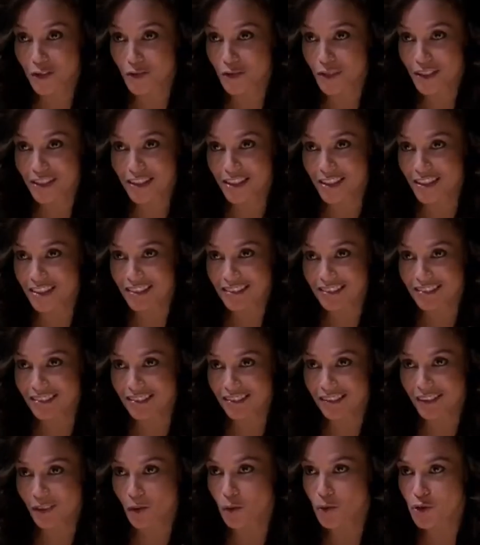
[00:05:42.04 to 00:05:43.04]
not
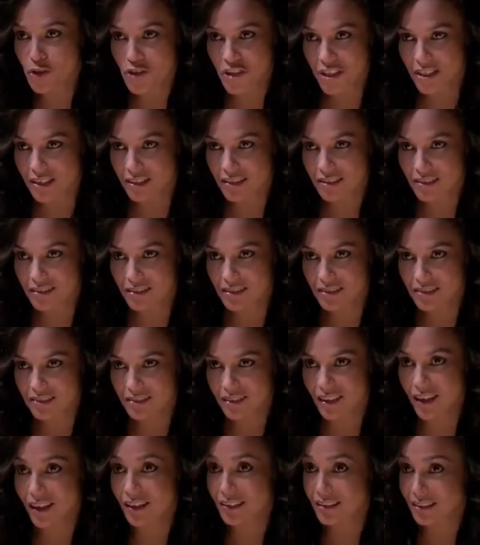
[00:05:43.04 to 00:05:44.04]
returned, your
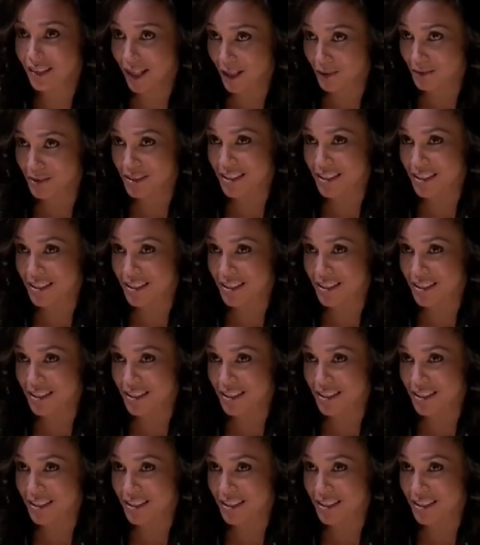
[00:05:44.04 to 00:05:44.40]
shares, and now